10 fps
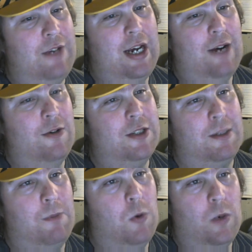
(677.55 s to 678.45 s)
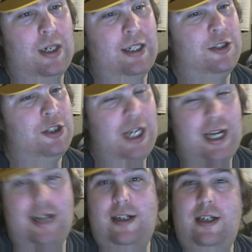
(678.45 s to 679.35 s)
hours of boring
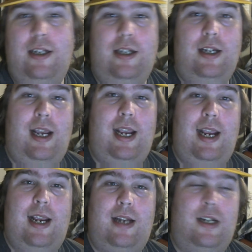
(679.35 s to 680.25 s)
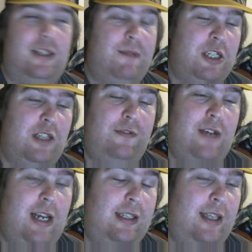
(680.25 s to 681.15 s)
shit, and not to mention the
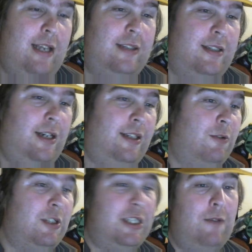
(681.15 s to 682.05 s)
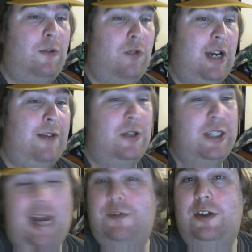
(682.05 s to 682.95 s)
fact that uh, there were several
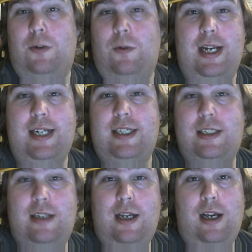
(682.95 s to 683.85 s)
drivers after the race